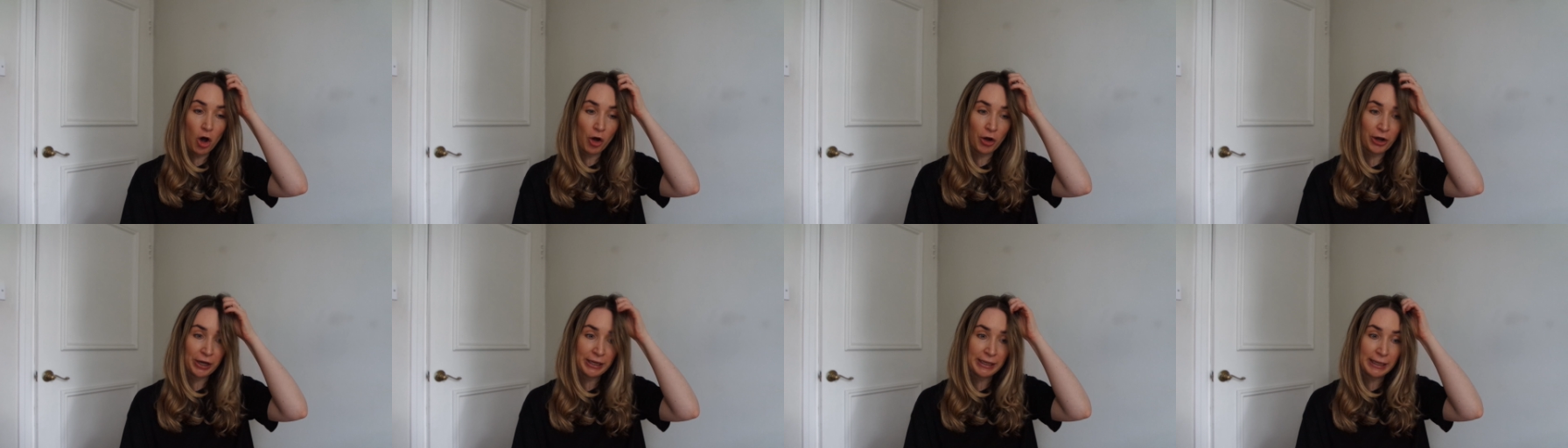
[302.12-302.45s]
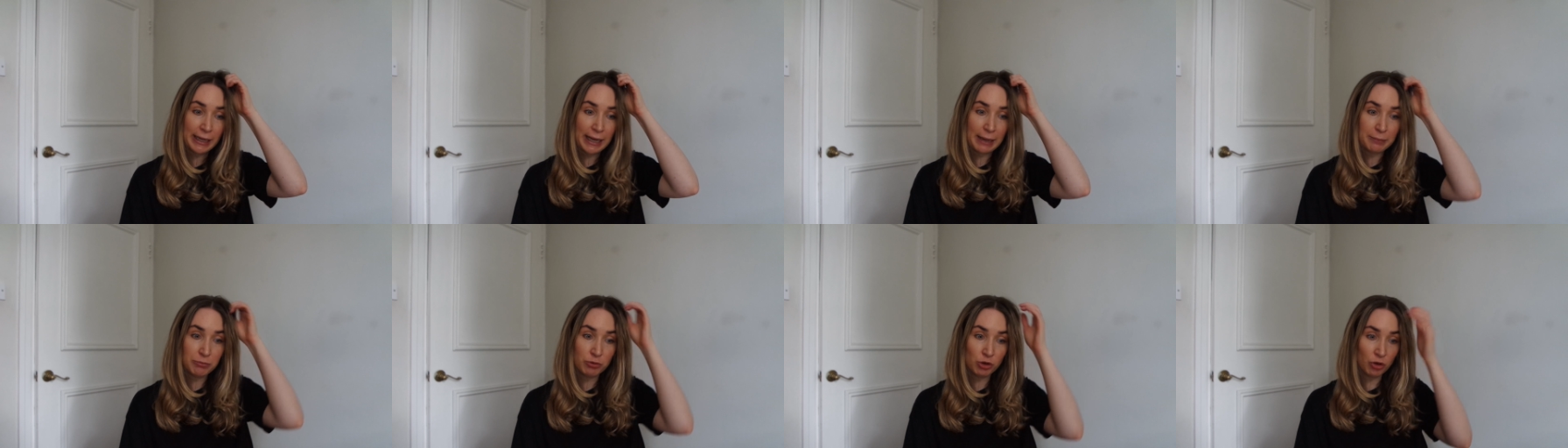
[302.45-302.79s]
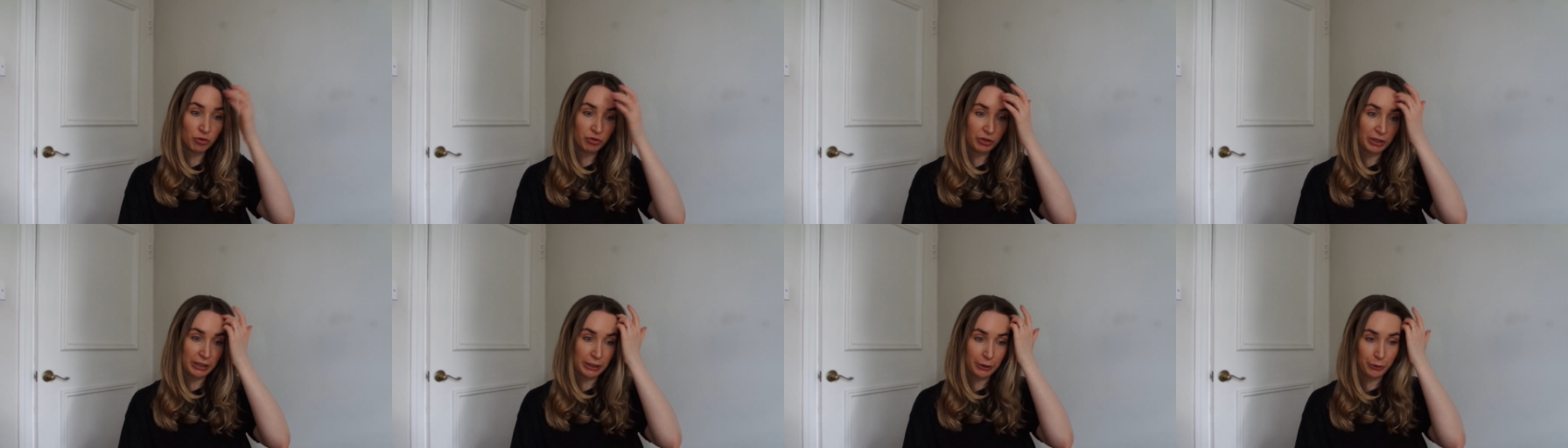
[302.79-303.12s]
I am
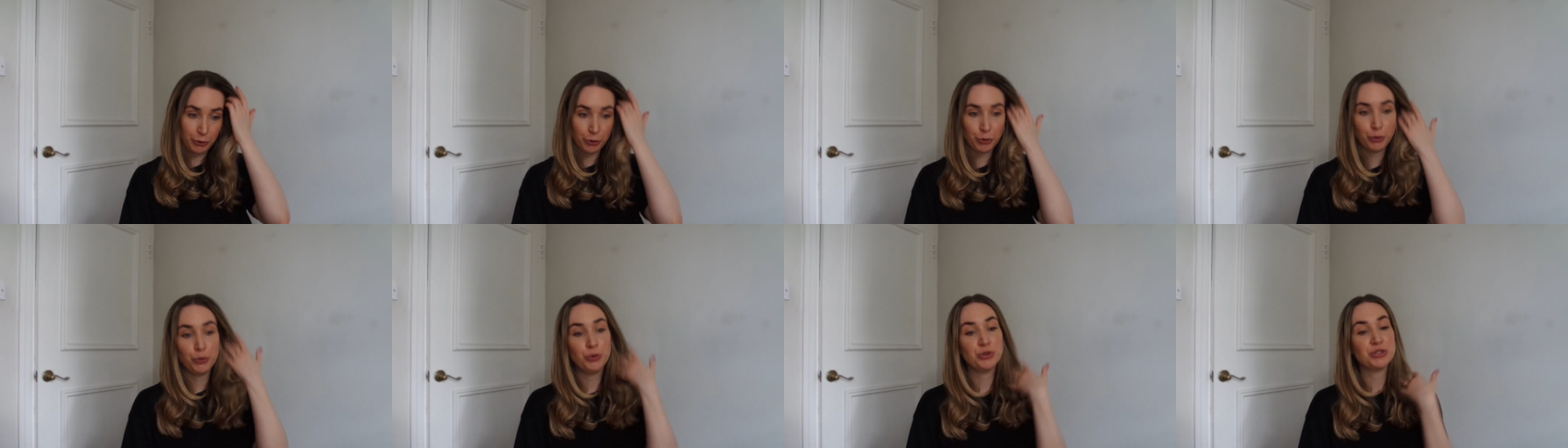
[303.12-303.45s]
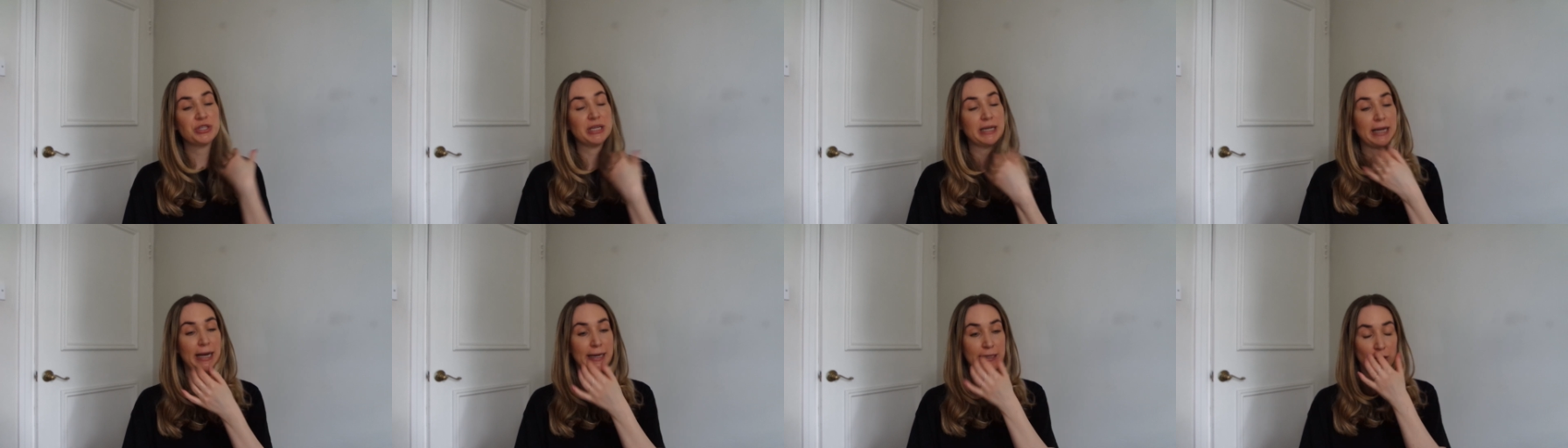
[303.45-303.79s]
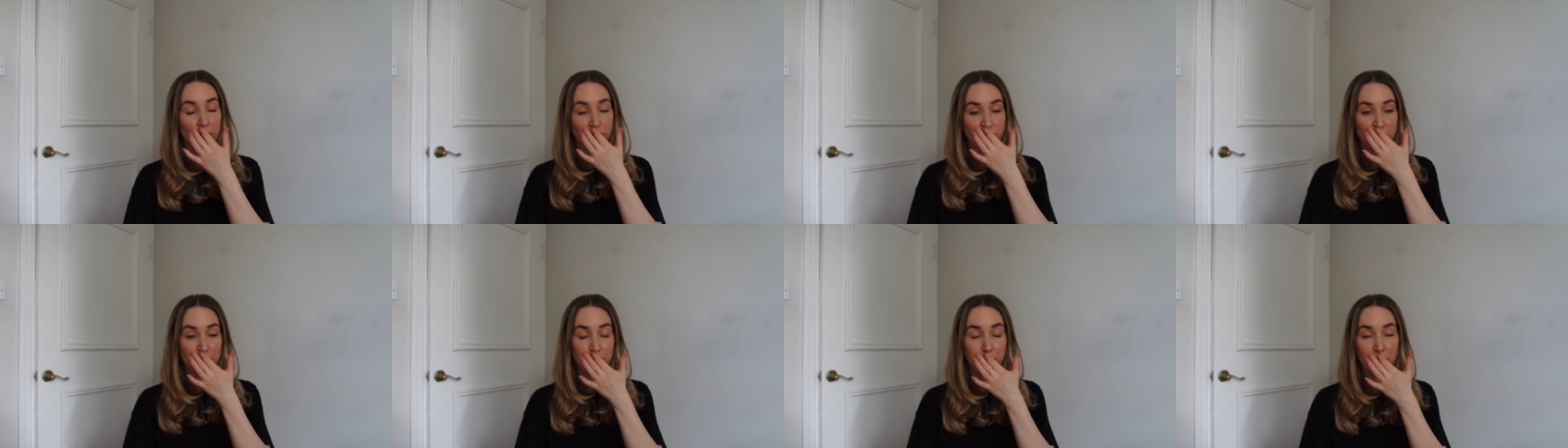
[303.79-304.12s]
not really using any
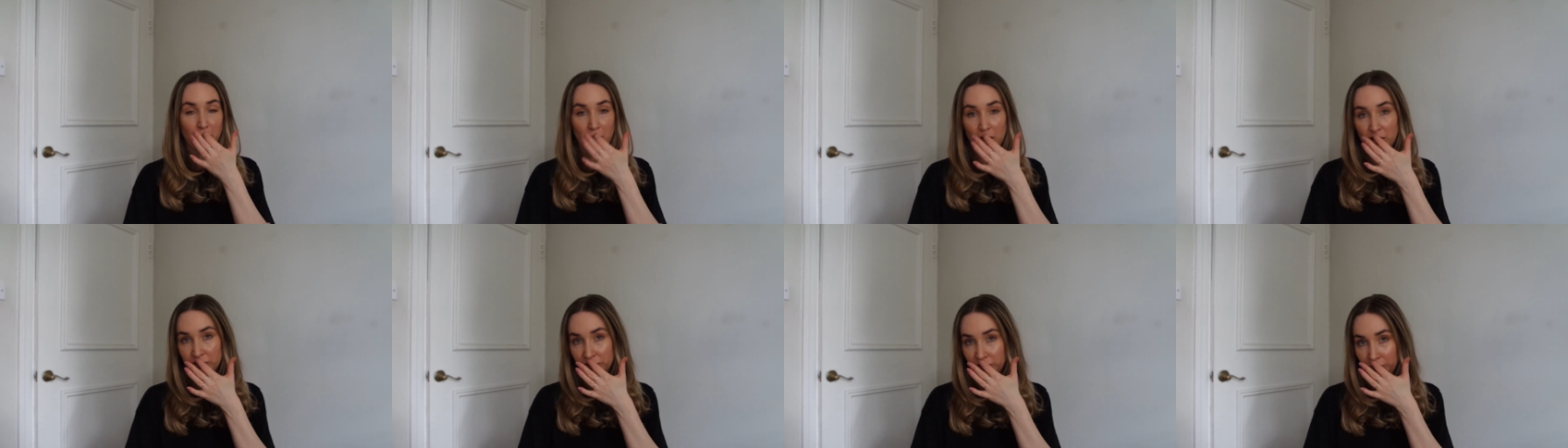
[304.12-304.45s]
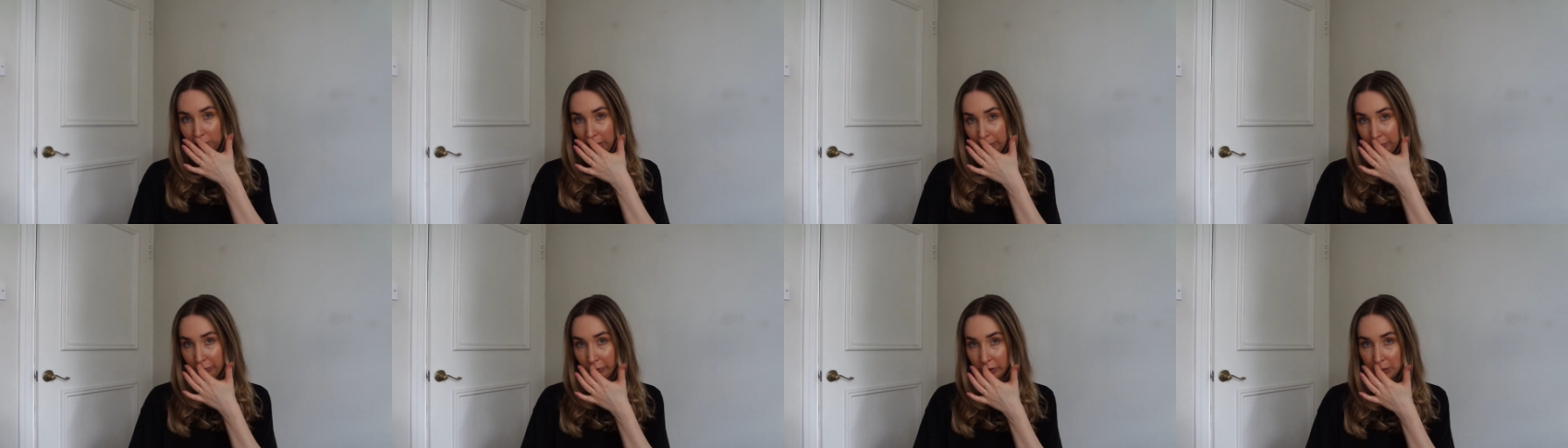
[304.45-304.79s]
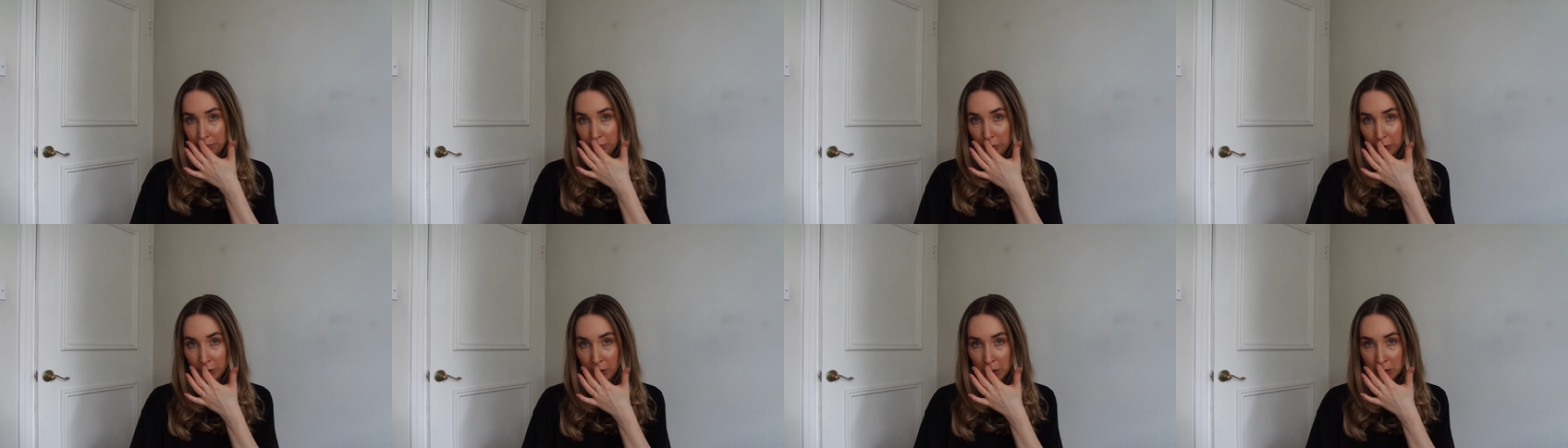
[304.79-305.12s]
of the bath and body
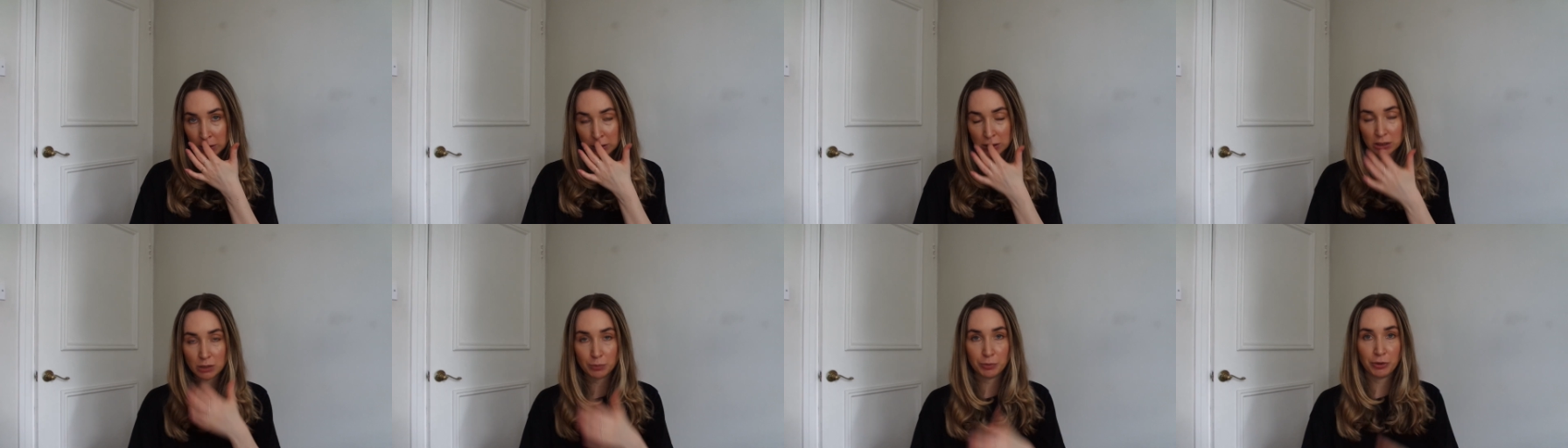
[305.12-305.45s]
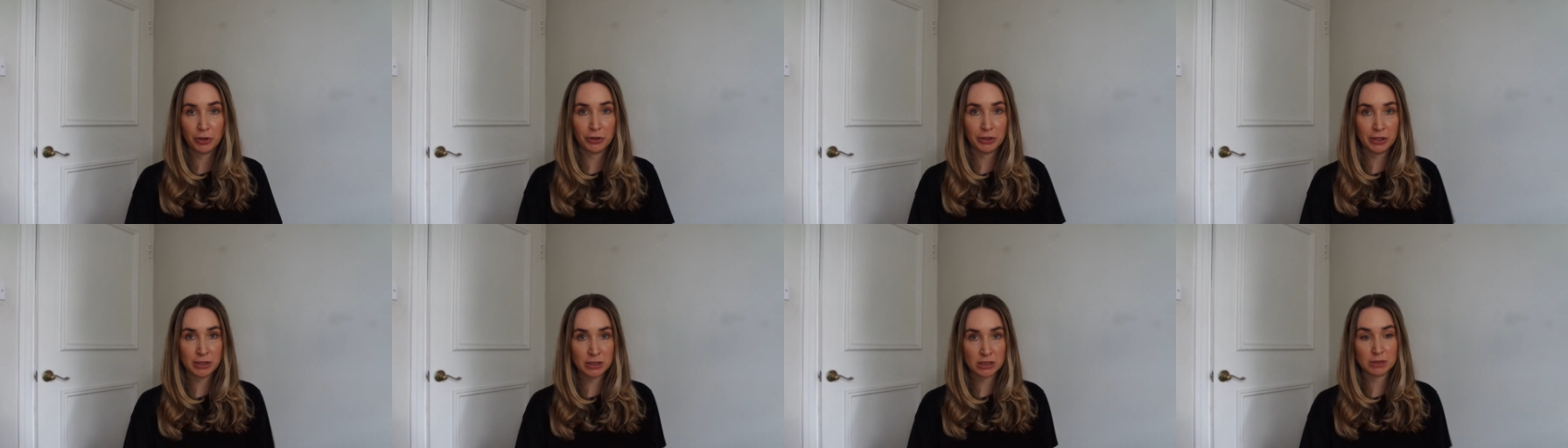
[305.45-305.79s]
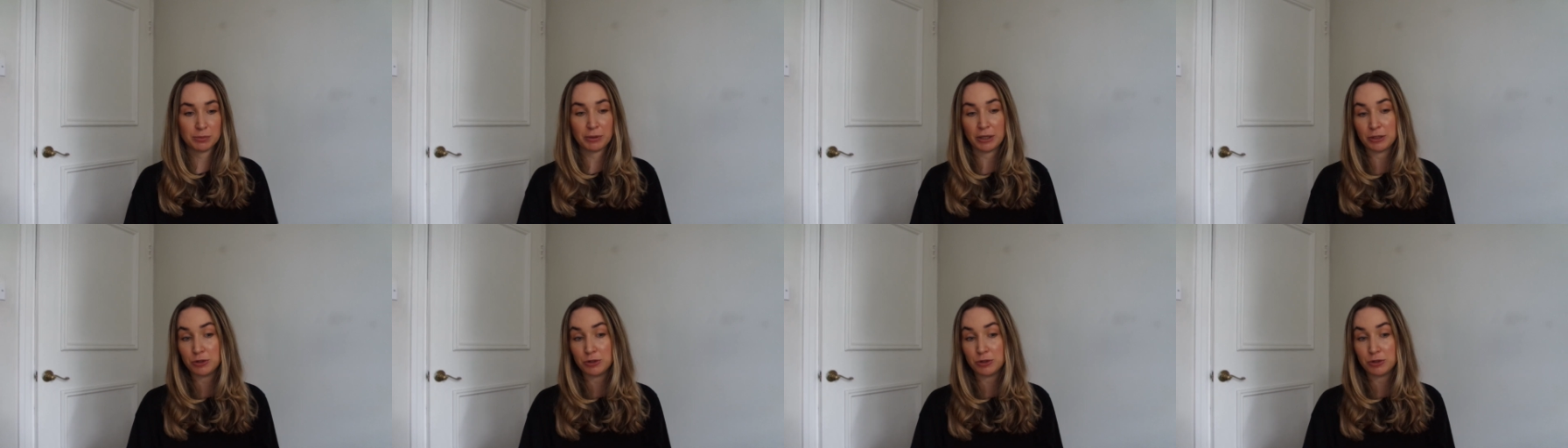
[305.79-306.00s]
products, to be honest.